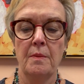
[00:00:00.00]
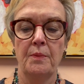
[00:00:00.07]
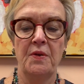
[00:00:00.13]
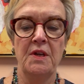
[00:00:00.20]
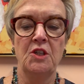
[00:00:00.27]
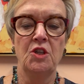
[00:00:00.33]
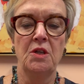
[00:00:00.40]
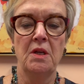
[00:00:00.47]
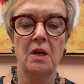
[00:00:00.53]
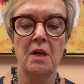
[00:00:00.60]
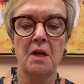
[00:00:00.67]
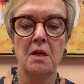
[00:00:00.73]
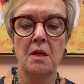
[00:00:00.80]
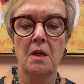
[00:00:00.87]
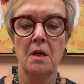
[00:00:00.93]
Peachy
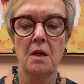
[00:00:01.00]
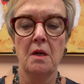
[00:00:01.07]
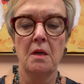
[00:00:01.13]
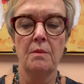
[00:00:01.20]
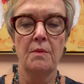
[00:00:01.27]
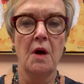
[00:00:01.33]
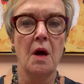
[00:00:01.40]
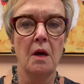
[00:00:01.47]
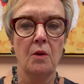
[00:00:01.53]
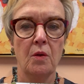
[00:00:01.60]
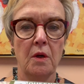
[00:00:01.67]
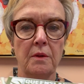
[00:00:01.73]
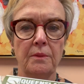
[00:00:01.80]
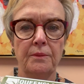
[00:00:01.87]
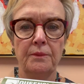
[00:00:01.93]
and
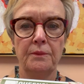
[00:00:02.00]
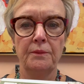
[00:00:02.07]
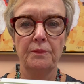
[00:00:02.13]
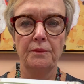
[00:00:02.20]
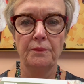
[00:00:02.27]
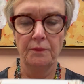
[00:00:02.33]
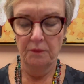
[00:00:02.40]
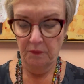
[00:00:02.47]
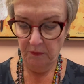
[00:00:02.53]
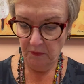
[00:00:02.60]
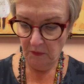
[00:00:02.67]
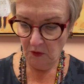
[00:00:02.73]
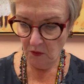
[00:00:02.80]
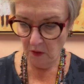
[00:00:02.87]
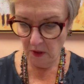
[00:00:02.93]
aqua,
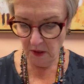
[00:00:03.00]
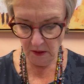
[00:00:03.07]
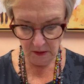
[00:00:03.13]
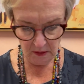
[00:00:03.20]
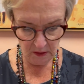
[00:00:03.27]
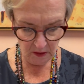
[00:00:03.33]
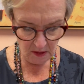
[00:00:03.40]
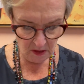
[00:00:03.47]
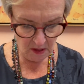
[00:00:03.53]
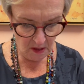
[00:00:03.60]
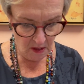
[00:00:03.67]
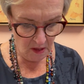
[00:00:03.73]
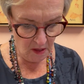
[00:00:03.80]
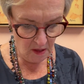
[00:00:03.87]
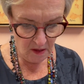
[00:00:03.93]
right?
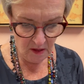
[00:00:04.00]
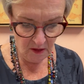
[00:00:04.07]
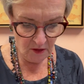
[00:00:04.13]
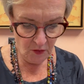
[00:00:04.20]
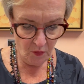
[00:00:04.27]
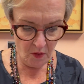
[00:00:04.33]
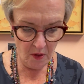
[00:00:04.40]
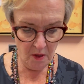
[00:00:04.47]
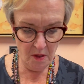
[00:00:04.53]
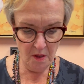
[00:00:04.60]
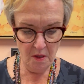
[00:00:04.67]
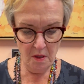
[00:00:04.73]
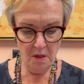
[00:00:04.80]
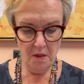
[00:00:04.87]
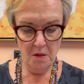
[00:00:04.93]
This
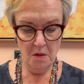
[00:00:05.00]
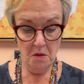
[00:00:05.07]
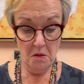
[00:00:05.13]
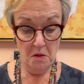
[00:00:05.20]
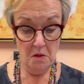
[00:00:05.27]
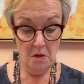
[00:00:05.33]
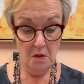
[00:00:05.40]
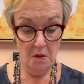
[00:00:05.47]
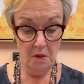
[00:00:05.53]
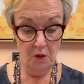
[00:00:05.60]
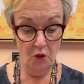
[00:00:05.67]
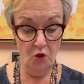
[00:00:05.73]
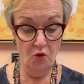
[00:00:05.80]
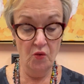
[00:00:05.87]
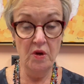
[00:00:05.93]
one,
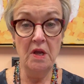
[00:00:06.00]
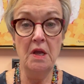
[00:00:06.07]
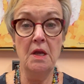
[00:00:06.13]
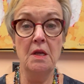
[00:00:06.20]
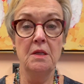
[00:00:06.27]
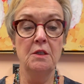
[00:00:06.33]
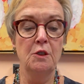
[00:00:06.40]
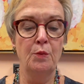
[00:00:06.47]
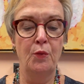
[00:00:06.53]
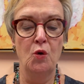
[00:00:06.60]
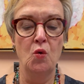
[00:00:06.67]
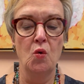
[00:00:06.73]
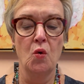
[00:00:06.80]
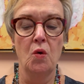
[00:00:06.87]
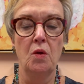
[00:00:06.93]
Greens
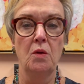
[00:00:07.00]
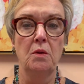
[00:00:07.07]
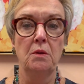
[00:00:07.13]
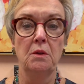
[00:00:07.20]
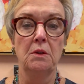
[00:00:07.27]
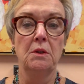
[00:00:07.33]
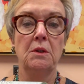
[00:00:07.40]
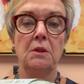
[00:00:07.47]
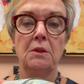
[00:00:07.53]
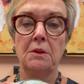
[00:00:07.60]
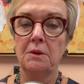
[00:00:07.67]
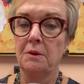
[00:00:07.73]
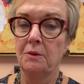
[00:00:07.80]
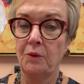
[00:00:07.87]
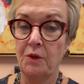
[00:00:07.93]
Pool,
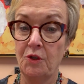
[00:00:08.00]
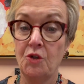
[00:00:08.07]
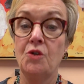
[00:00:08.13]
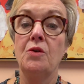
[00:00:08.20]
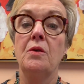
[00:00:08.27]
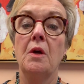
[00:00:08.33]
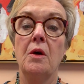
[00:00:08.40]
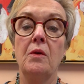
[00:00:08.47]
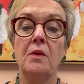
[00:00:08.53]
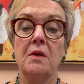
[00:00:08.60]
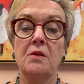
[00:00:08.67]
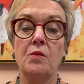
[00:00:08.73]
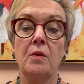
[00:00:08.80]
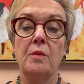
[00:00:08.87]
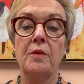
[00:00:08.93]
which, you know,
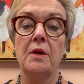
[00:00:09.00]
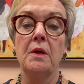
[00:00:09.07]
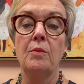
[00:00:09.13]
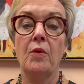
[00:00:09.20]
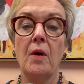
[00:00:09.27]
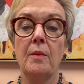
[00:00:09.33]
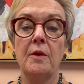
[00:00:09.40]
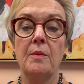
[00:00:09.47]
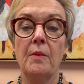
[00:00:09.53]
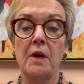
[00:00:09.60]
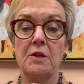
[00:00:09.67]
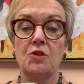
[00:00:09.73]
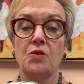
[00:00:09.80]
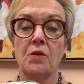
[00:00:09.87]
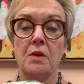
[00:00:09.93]
this would be probably
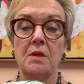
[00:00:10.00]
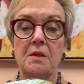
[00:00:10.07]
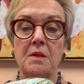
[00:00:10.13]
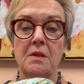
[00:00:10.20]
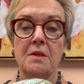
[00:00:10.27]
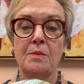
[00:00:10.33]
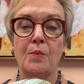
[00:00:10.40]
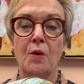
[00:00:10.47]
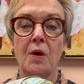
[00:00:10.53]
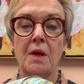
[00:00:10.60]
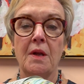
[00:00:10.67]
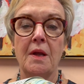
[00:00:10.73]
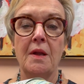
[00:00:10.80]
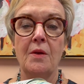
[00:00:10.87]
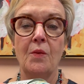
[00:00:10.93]
my choice,
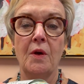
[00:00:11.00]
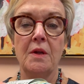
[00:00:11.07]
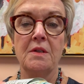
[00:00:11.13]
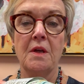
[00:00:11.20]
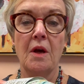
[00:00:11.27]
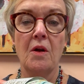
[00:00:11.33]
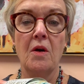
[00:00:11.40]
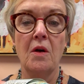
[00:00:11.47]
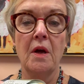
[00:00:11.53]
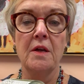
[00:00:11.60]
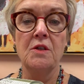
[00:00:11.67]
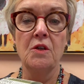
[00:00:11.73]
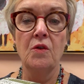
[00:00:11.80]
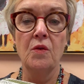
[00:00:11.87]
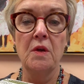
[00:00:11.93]
but anyway, it's got all
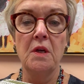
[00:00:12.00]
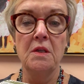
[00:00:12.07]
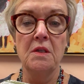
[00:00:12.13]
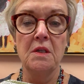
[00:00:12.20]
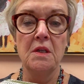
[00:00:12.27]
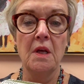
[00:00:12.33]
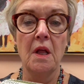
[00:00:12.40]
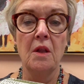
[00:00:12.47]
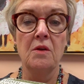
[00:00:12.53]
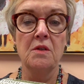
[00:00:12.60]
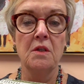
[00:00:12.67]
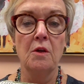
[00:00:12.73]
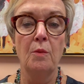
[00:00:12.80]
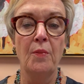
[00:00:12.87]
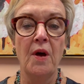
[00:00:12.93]
kinds of greens and yellows,
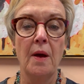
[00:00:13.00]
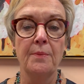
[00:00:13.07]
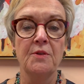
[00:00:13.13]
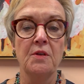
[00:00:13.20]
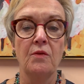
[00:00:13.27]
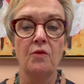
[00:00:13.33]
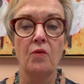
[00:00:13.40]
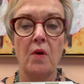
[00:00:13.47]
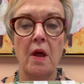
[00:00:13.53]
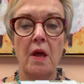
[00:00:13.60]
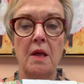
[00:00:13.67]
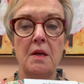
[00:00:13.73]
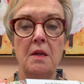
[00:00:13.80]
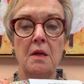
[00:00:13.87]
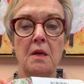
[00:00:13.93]
little pops of
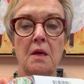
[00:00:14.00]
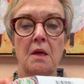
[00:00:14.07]
red.